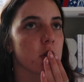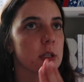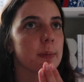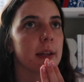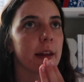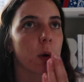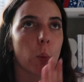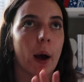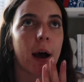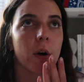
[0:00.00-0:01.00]
just being
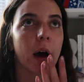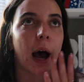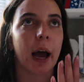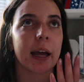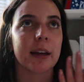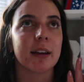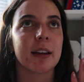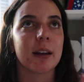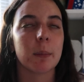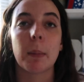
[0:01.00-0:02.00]
like, wow, my
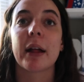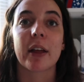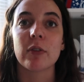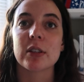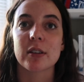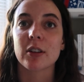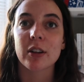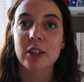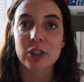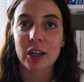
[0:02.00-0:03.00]
life has
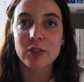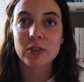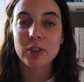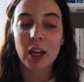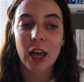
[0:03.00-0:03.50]
literally changed.